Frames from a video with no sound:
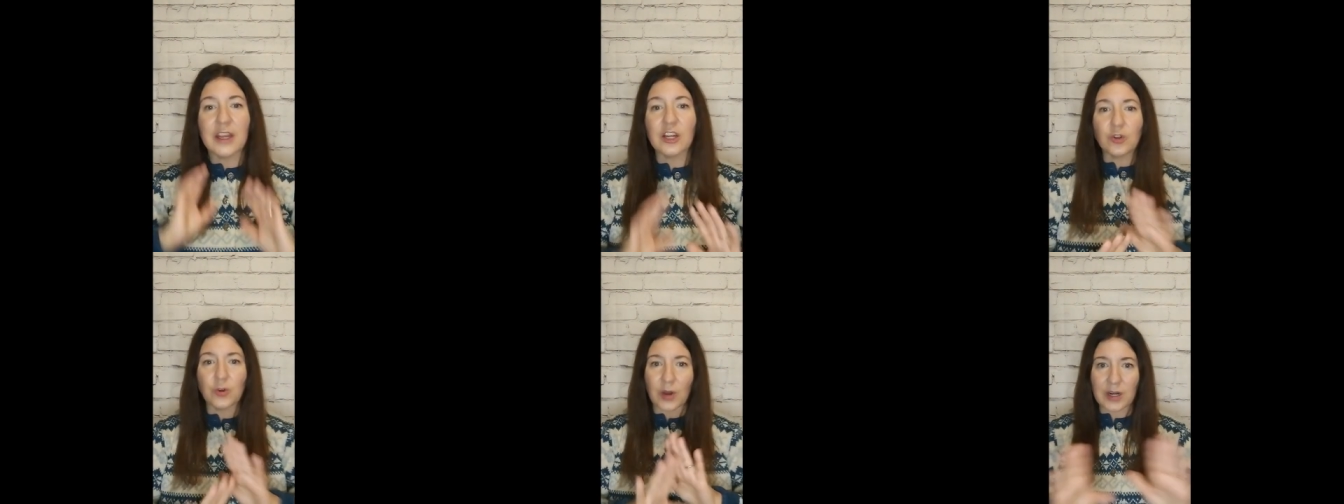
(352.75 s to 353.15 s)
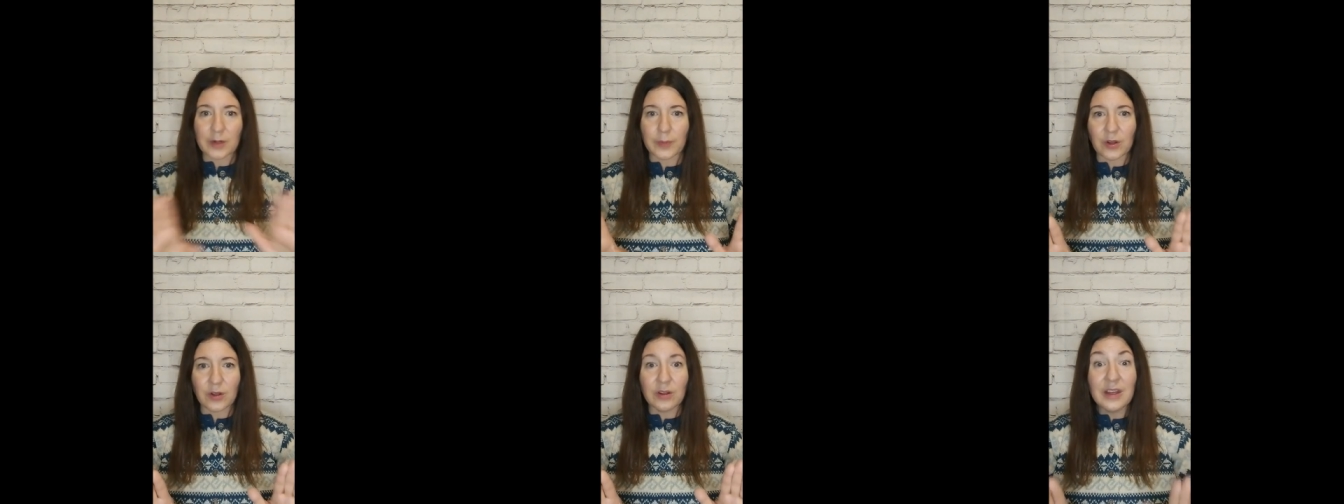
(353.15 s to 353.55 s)

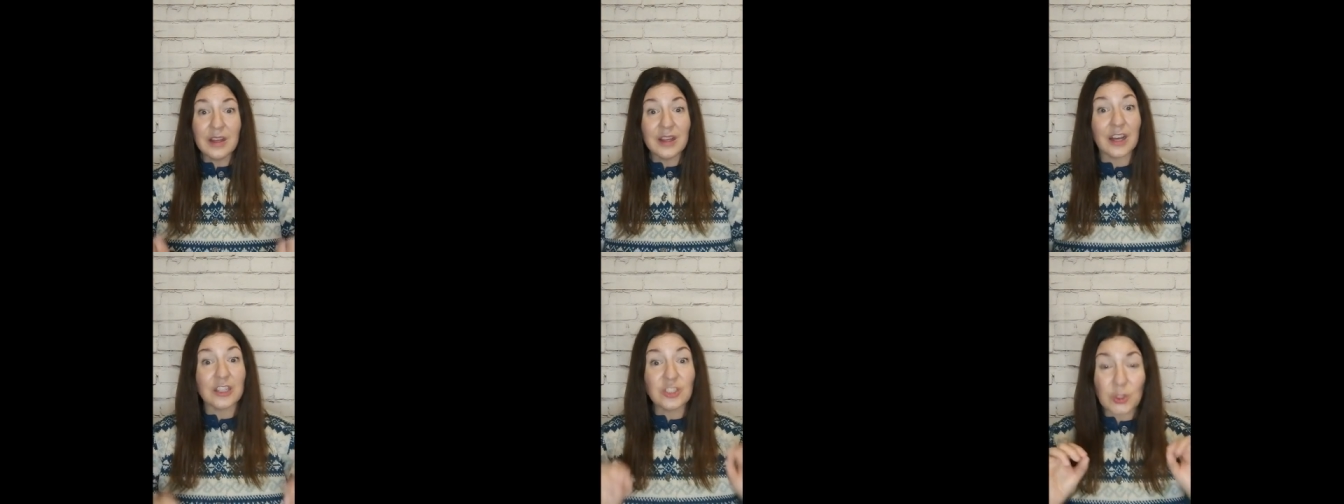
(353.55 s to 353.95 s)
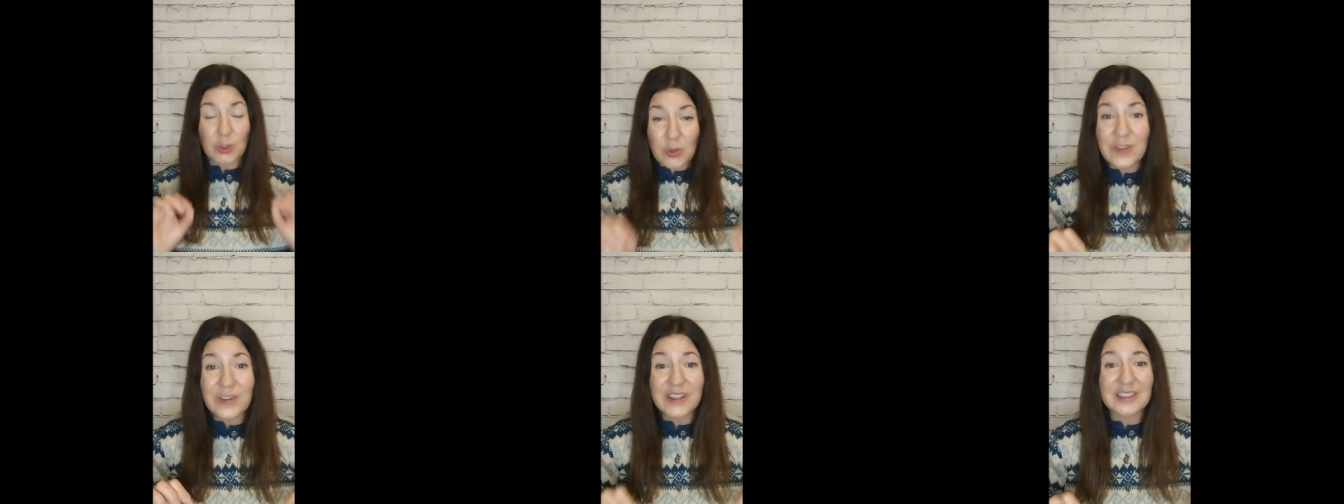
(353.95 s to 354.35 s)
Incredible.
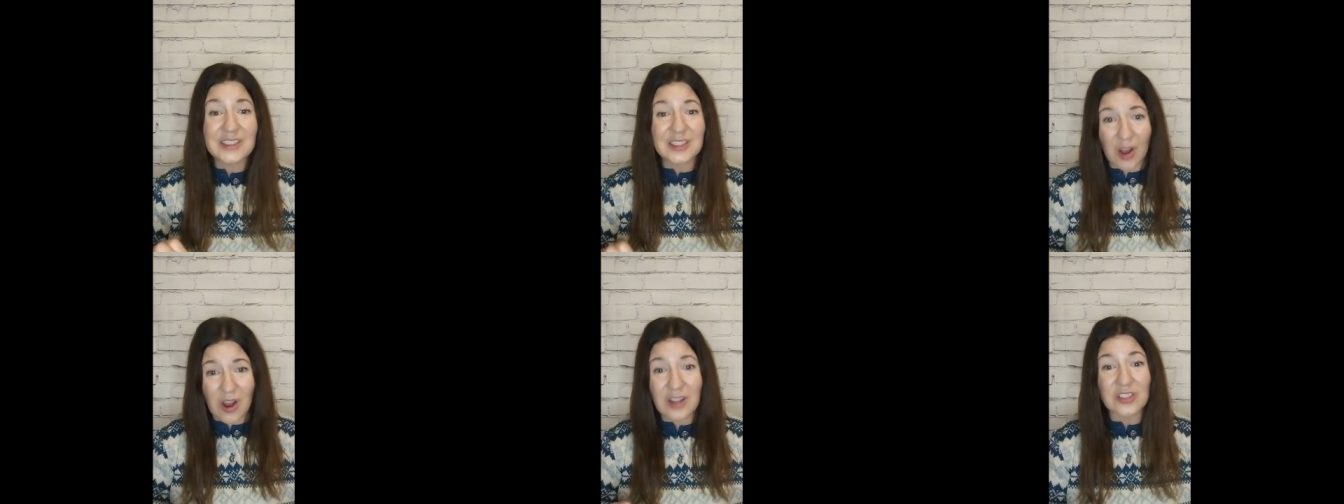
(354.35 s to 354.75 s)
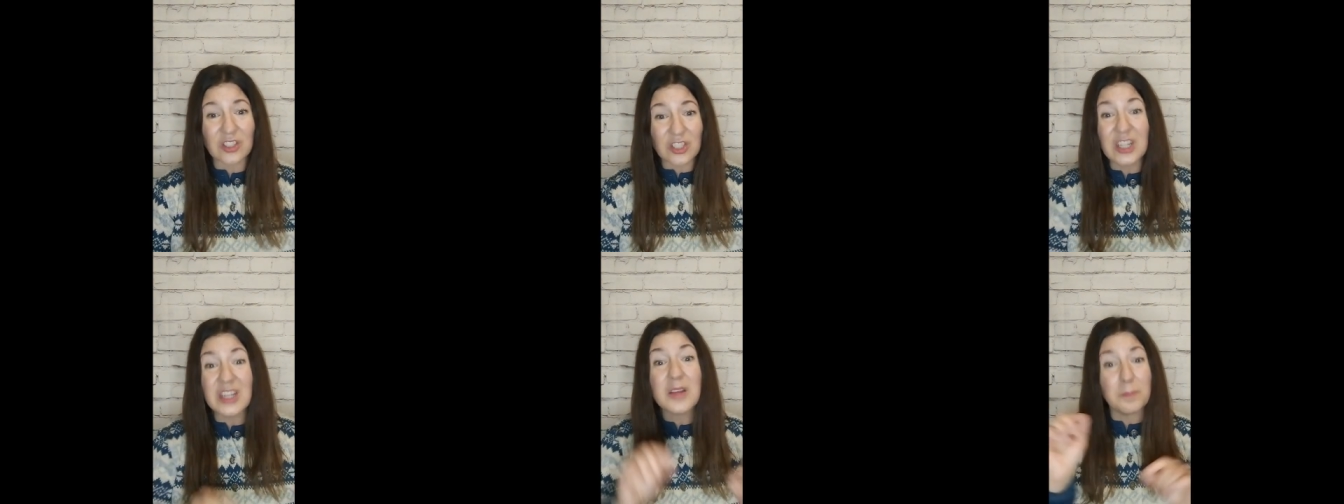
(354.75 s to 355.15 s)
Two of his songs
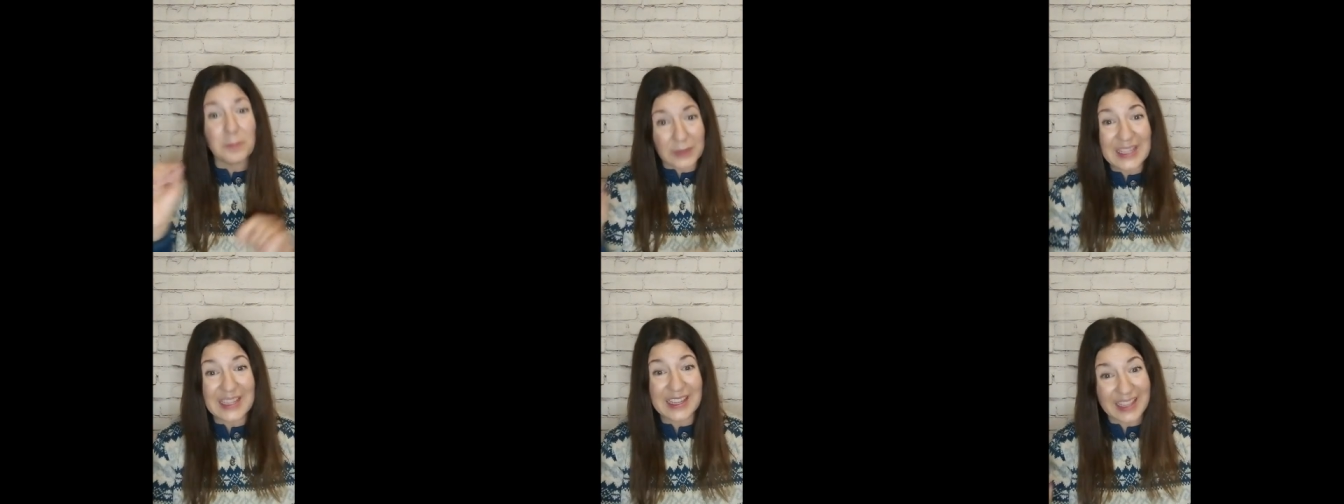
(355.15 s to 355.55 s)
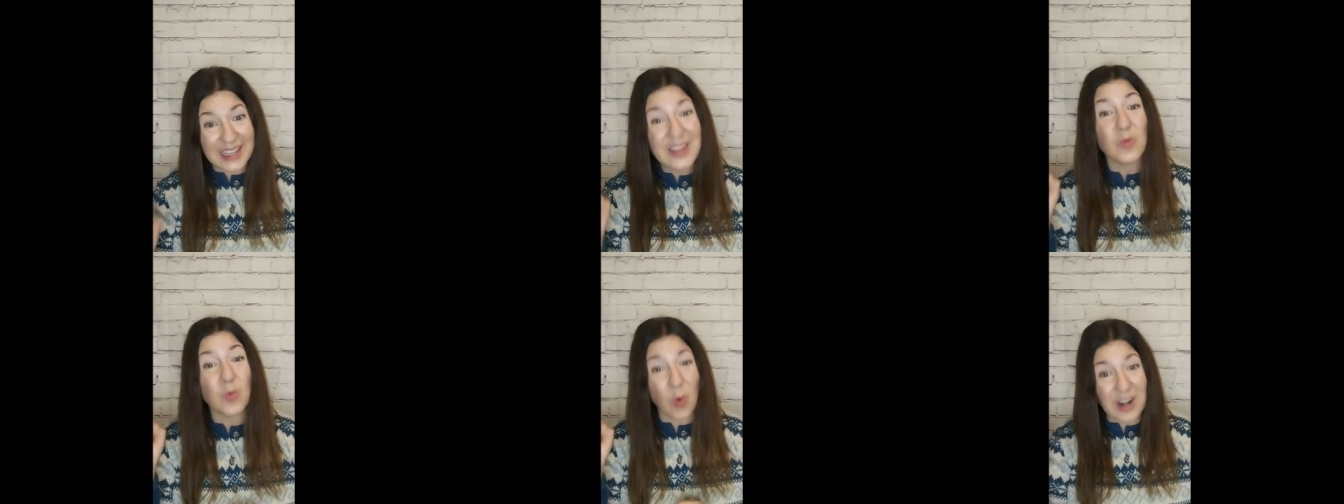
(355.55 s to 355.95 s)
are going to be
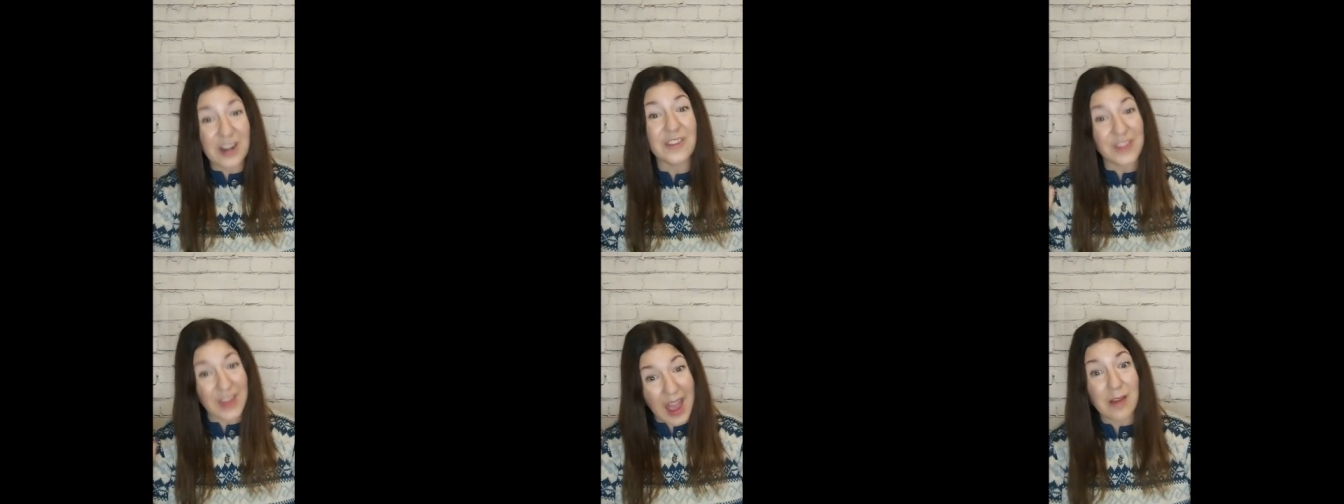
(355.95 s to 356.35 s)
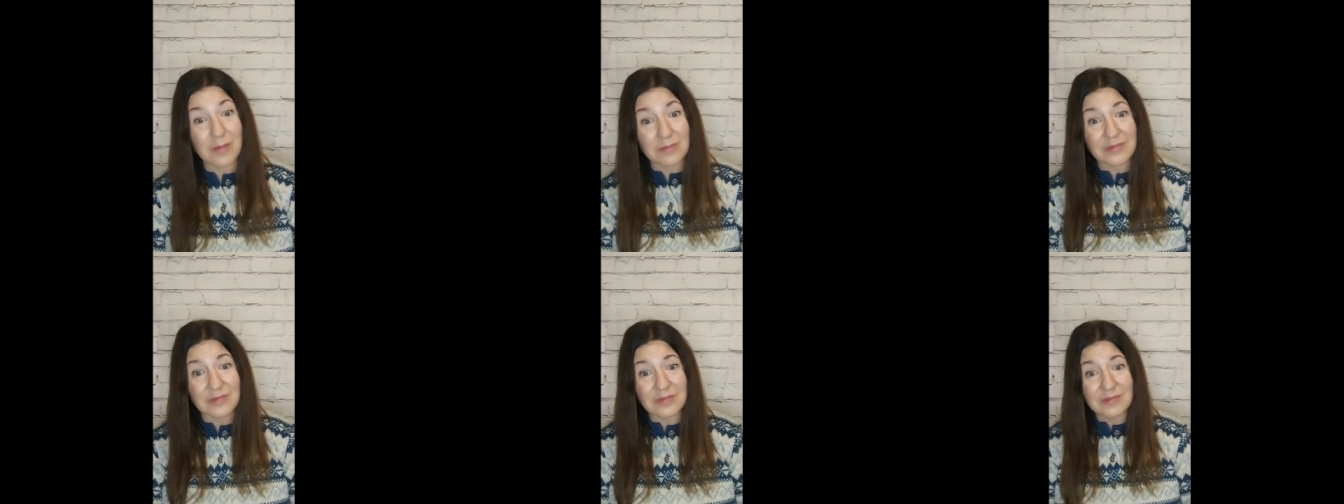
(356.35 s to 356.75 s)
in one of
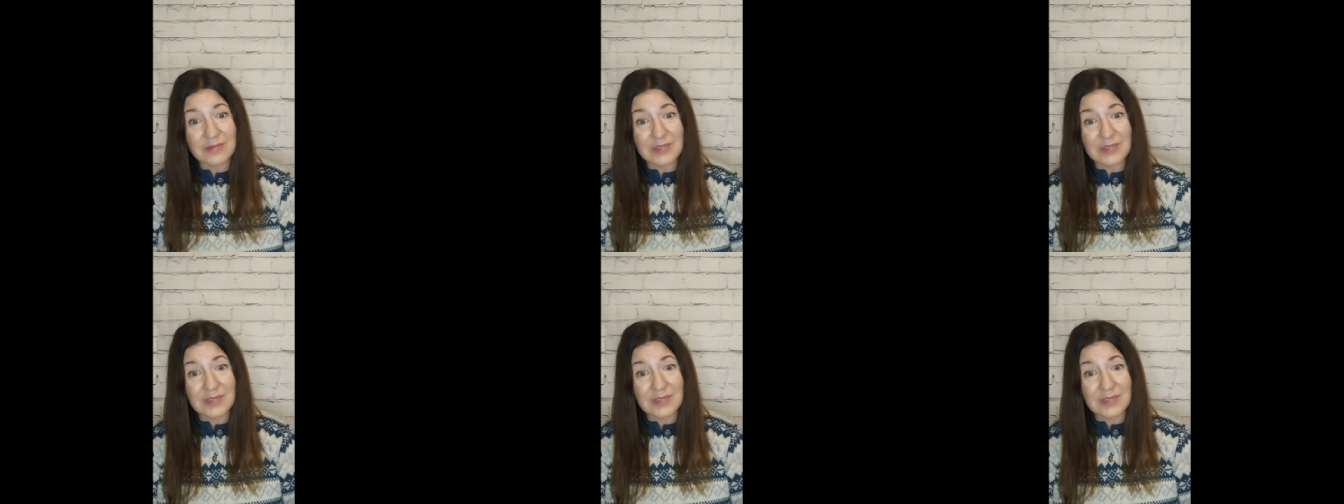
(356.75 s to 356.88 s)
them.